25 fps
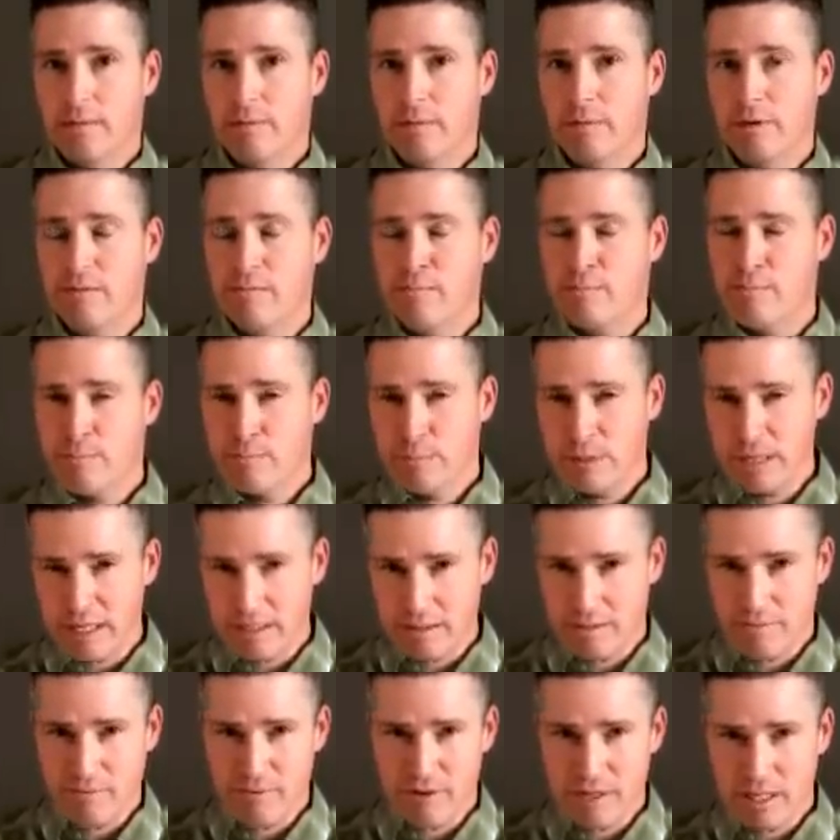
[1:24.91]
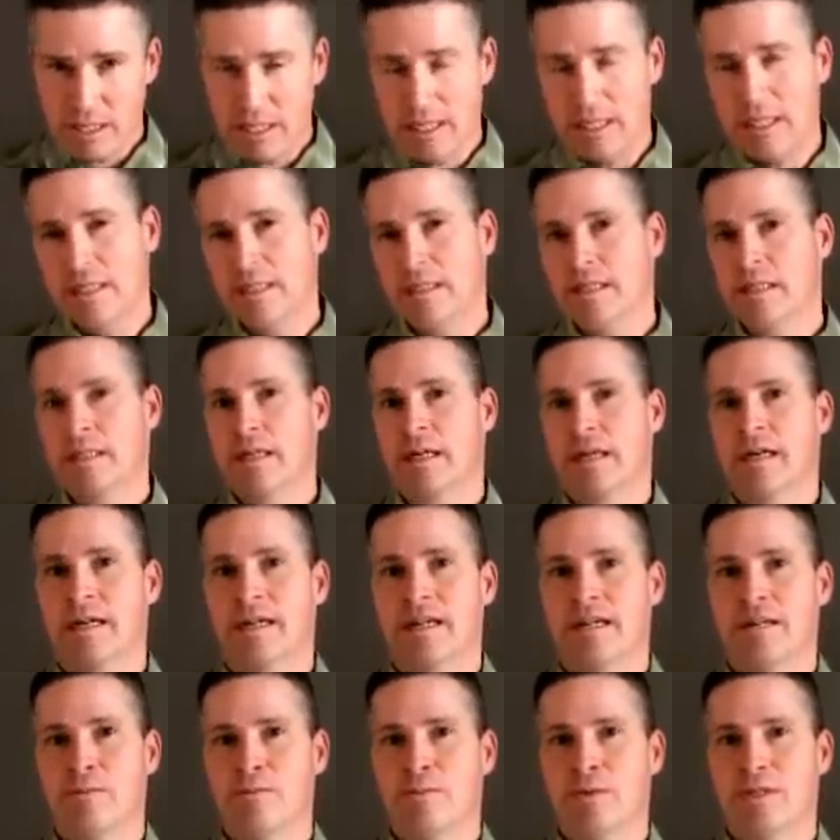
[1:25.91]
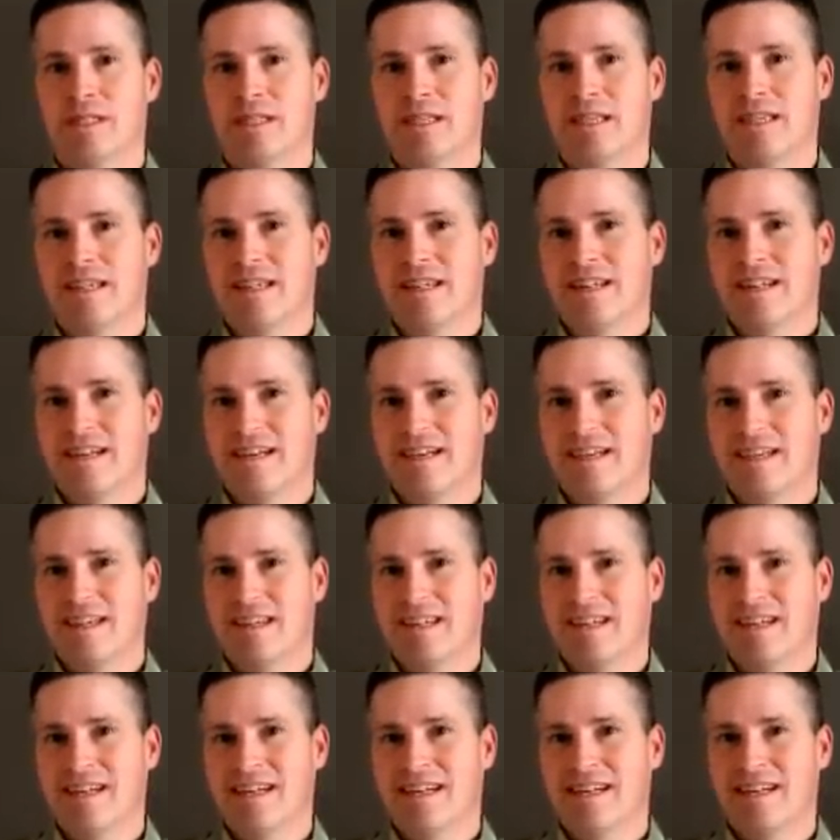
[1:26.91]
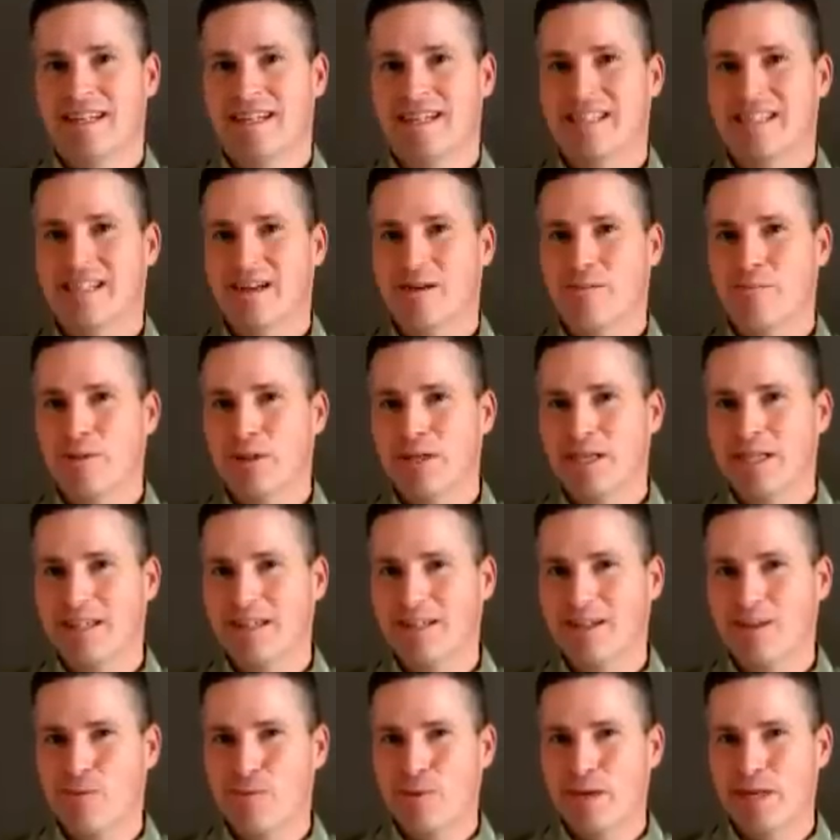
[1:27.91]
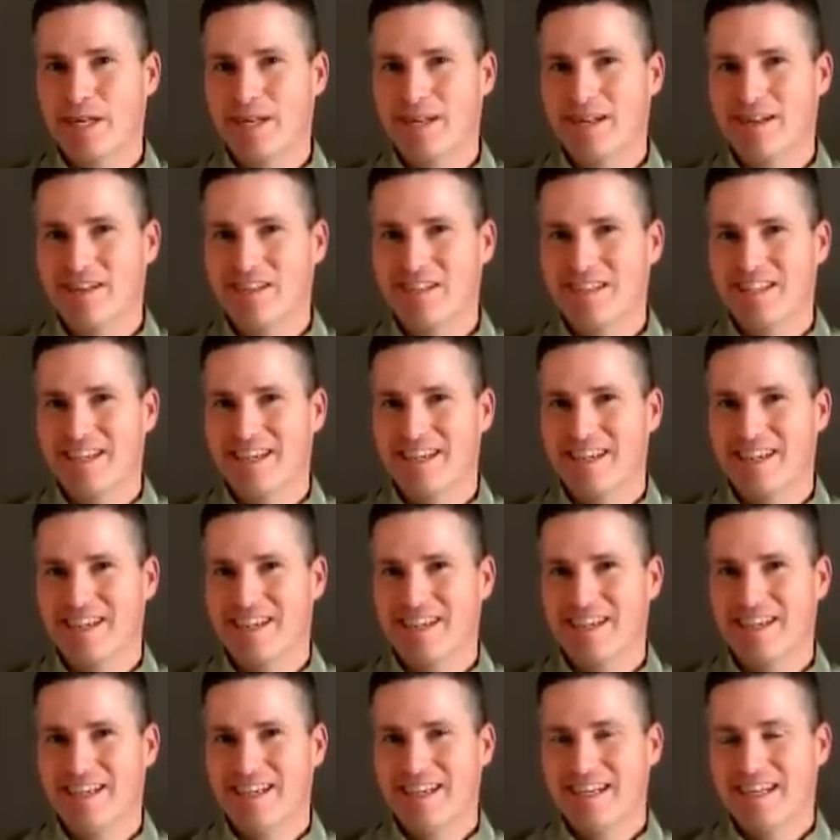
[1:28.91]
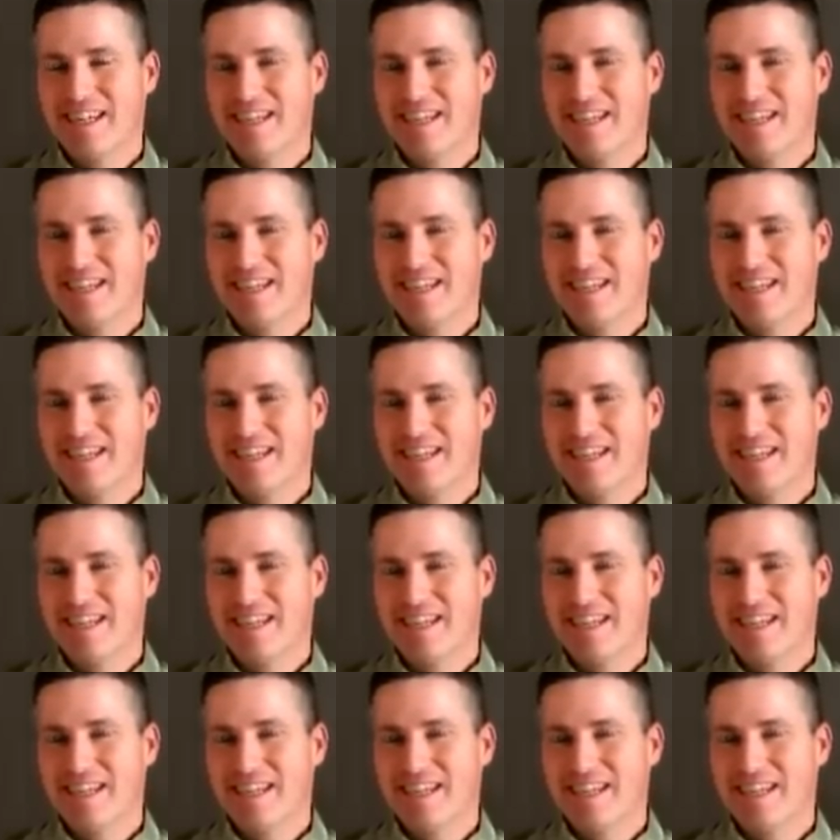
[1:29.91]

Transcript: A bit fatigued at times, stumbling a little bit here and there,